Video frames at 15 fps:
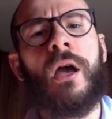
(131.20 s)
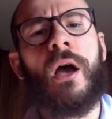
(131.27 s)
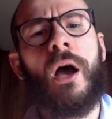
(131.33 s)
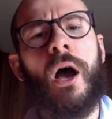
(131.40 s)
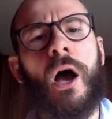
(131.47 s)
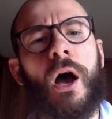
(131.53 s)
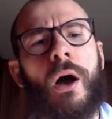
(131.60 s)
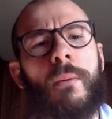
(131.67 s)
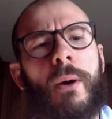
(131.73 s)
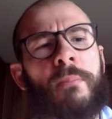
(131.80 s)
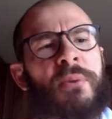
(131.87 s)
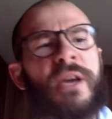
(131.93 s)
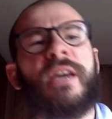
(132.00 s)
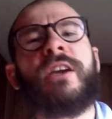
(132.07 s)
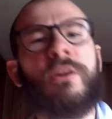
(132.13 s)
a
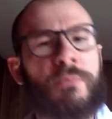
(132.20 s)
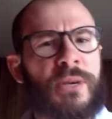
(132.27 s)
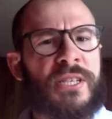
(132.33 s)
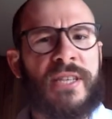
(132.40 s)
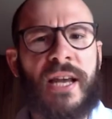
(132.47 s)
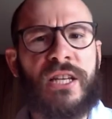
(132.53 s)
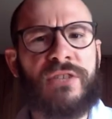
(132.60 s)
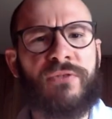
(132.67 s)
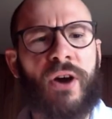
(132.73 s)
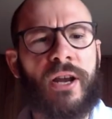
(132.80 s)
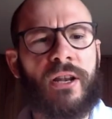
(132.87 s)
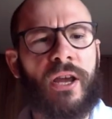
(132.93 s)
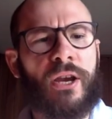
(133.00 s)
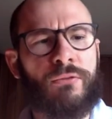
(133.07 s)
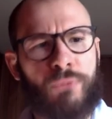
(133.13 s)
pig can be satisfied
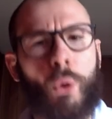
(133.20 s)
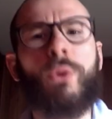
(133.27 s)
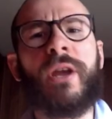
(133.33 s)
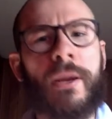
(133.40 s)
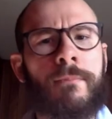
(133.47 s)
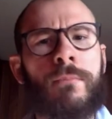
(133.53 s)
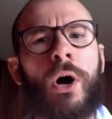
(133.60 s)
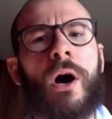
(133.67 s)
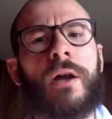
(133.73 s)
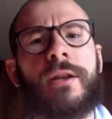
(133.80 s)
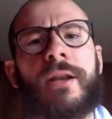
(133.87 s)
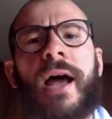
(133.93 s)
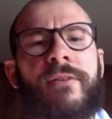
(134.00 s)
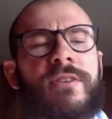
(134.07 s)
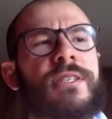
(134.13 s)
like rolling in mud and
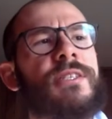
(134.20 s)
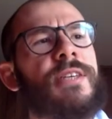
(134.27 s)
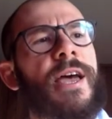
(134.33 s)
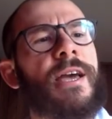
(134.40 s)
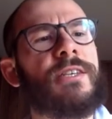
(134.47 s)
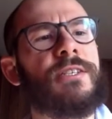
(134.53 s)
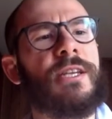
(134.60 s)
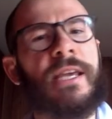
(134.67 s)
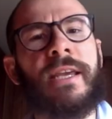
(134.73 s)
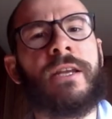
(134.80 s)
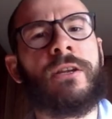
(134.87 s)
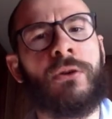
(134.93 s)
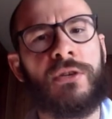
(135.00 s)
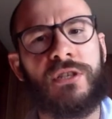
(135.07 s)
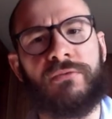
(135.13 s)
having sex and eating
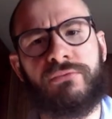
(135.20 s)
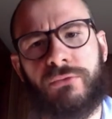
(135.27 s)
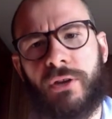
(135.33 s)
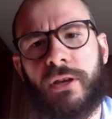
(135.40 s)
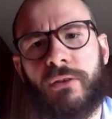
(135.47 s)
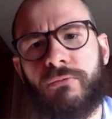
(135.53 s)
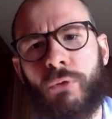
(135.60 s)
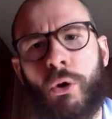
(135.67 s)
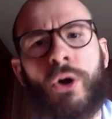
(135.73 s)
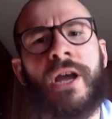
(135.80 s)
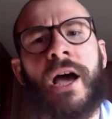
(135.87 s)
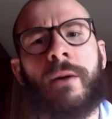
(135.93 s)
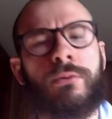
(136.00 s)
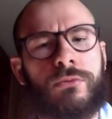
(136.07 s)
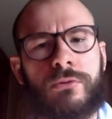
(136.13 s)
lots of like rotten
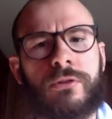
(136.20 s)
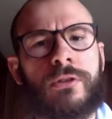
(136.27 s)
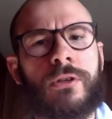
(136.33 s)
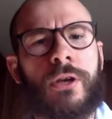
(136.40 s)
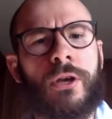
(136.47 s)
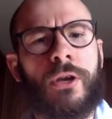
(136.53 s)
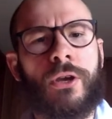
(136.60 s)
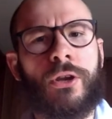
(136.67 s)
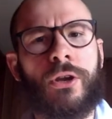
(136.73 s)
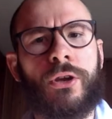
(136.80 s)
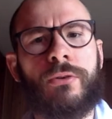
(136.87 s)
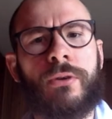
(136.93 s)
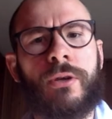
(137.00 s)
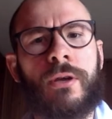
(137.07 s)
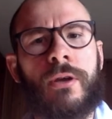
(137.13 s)
apples, you know.
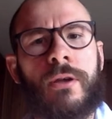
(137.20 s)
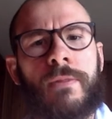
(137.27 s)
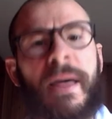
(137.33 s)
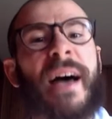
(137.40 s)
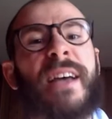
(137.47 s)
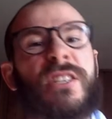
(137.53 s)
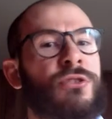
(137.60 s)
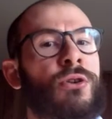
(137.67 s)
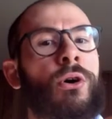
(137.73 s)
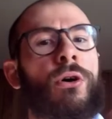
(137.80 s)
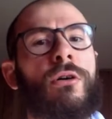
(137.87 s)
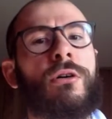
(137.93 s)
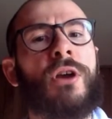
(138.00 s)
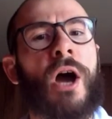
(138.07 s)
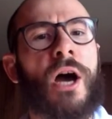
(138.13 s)
That's not
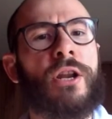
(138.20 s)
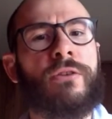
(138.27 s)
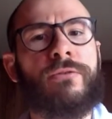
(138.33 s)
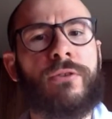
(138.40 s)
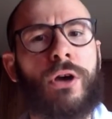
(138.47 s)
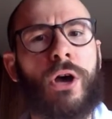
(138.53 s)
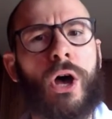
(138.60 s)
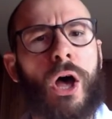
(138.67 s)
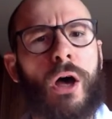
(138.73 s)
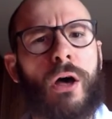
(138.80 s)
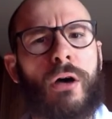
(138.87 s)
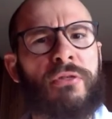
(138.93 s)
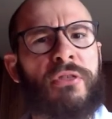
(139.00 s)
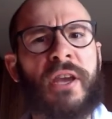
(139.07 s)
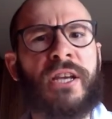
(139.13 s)
kind of
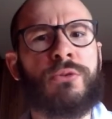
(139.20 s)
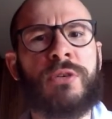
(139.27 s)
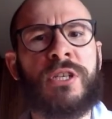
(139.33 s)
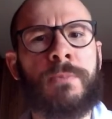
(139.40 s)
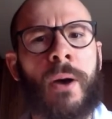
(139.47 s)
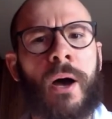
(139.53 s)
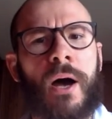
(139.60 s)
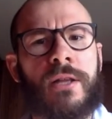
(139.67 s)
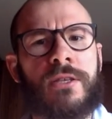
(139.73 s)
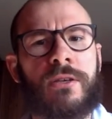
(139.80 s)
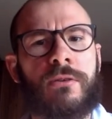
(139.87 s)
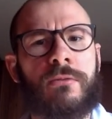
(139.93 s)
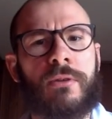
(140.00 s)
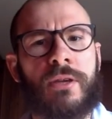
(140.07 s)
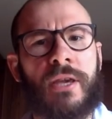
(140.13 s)
thing to aspire to.
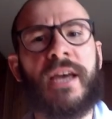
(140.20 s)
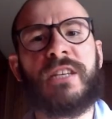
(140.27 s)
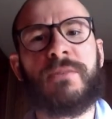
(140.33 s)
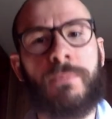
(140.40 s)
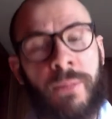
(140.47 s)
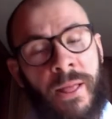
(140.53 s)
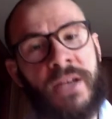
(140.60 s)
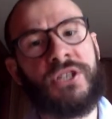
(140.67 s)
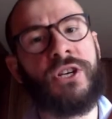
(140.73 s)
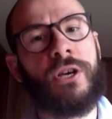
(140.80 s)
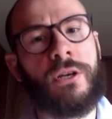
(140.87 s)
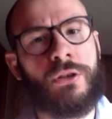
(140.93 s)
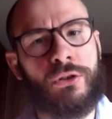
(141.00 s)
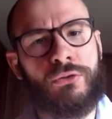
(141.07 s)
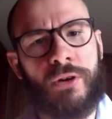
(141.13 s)
Yeah, it's pleasure,
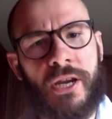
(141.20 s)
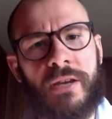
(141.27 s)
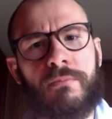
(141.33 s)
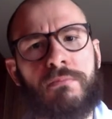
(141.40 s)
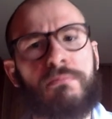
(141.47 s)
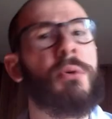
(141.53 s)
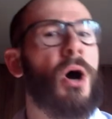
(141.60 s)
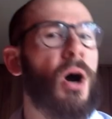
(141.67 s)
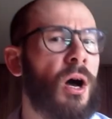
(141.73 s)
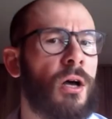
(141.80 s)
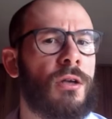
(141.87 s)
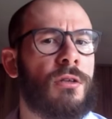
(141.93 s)
great, but